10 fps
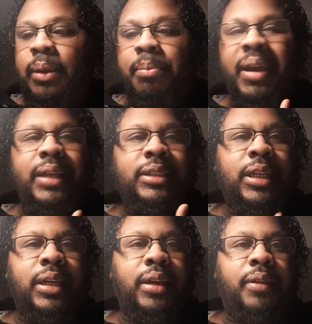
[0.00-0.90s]

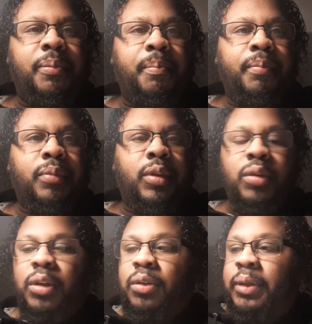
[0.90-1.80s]
maintain,
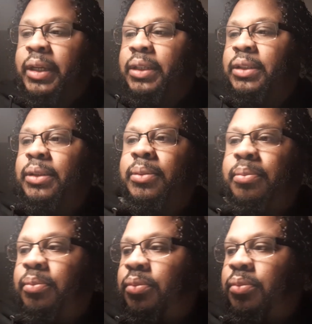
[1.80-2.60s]
and